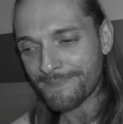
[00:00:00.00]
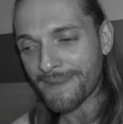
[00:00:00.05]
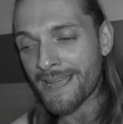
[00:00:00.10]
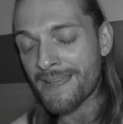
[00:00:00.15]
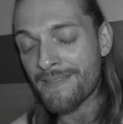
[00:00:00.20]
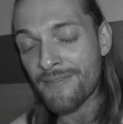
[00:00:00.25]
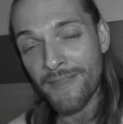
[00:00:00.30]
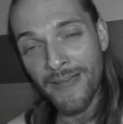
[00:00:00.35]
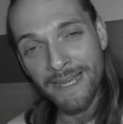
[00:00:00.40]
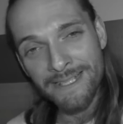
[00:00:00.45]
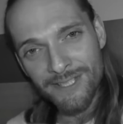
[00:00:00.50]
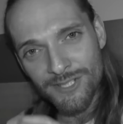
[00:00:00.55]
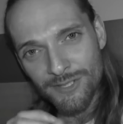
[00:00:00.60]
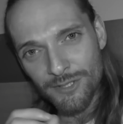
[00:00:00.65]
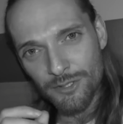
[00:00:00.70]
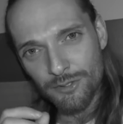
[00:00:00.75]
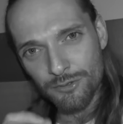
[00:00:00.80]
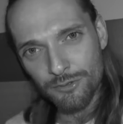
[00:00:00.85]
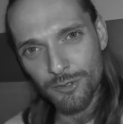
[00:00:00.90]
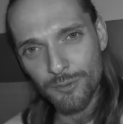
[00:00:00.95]
And that's the
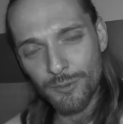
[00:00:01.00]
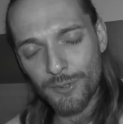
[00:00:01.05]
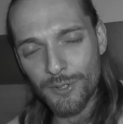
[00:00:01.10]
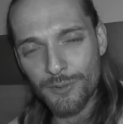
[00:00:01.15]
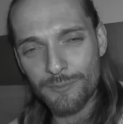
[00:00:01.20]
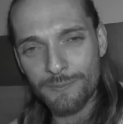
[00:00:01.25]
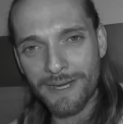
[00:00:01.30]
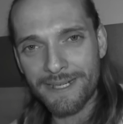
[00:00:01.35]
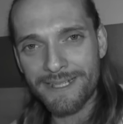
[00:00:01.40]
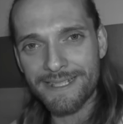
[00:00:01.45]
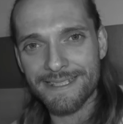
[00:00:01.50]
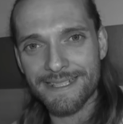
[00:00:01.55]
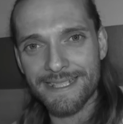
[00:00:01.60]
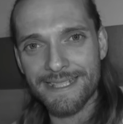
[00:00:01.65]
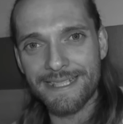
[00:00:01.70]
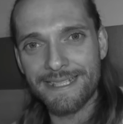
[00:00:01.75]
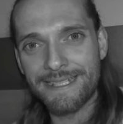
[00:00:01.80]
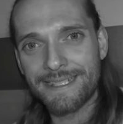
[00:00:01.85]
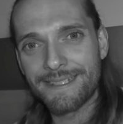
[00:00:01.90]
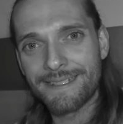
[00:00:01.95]
true humanity.
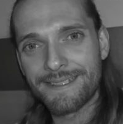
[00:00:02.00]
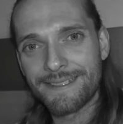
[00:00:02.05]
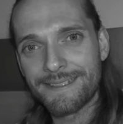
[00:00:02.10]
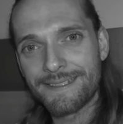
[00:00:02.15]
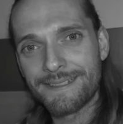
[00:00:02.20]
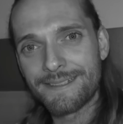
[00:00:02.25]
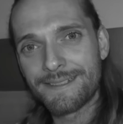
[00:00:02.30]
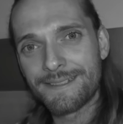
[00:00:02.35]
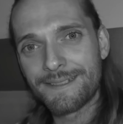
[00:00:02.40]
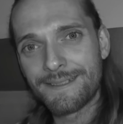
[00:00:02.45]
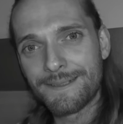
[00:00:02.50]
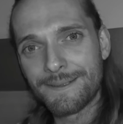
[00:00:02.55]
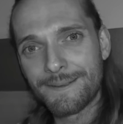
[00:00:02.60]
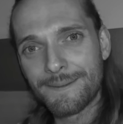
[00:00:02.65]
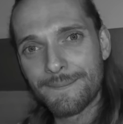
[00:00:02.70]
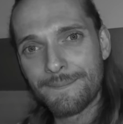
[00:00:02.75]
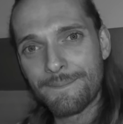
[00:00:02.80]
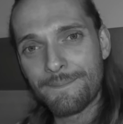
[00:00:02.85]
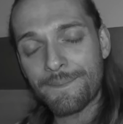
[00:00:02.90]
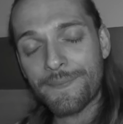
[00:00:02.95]

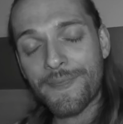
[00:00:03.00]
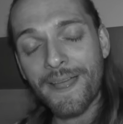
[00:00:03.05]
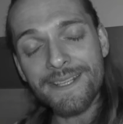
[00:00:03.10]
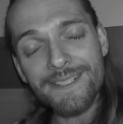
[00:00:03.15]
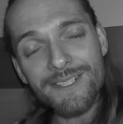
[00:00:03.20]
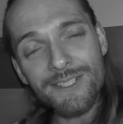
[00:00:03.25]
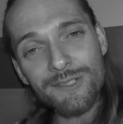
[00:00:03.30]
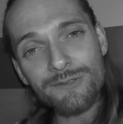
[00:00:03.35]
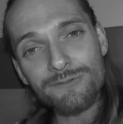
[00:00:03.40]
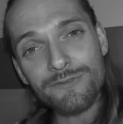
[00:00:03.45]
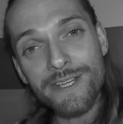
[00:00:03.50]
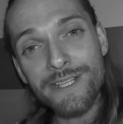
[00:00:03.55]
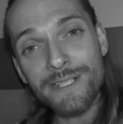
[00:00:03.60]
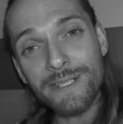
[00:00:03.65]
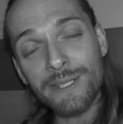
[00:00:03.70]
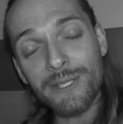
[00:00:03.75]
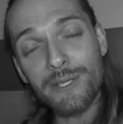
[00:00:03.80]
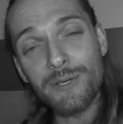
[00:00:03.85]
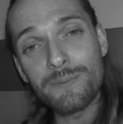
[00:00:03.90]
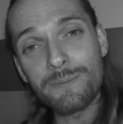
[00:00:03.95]
That's the
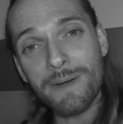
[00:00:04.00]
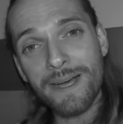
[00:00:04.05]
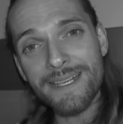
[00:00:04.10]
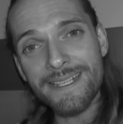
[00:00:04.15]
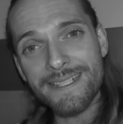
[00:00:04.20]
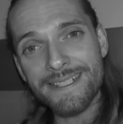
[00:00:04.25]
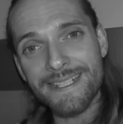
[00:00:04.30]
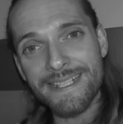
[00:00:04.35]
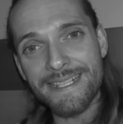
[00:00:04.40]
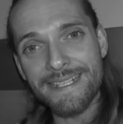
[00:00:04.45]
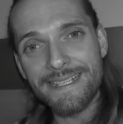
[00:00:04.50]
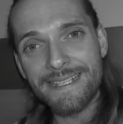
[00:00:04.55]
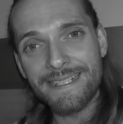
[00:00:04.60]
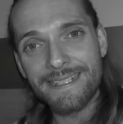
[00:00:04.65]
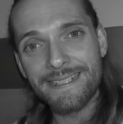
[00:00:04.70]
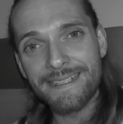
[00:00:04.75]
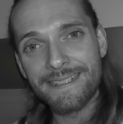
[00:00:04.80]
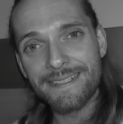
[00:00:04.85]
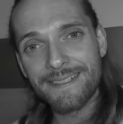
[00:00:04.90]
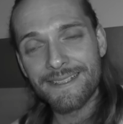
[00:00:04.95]
real humanity.
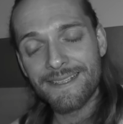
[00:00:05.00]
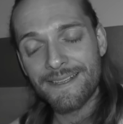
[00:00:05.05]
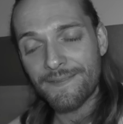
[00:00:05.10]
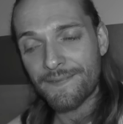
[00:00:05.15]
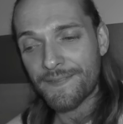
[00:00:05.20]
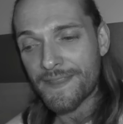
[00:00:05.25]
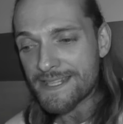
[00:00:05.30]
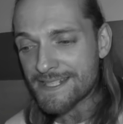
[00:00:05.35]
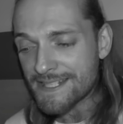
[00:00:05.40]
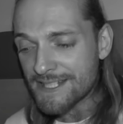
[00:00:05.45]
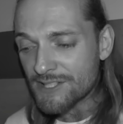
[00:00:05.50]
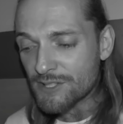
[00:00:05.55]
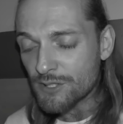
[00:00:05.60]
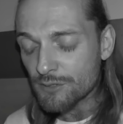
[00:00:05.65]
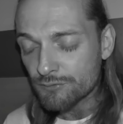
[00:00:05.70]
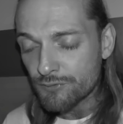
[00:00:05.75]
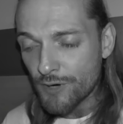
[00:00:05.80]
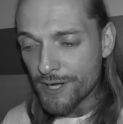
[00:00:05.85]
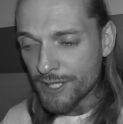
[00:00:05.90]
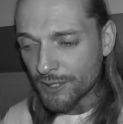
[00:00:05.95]
This is the
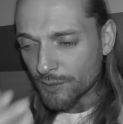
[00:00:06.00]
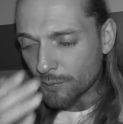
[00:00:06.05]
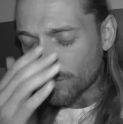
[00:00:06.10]
real